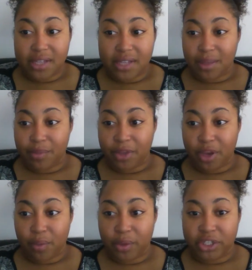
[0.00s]
something
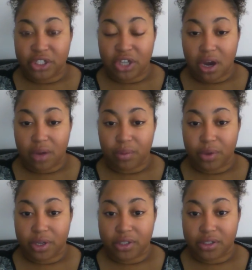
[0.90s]
in which God
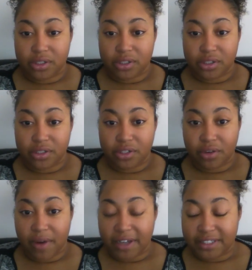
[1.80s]
was
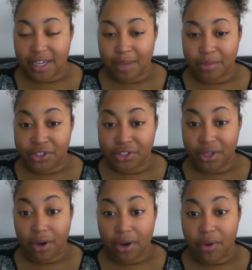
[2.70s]
directing him to
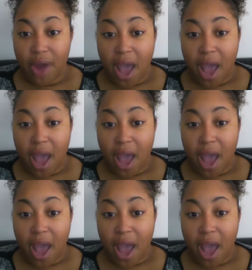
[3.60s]
do.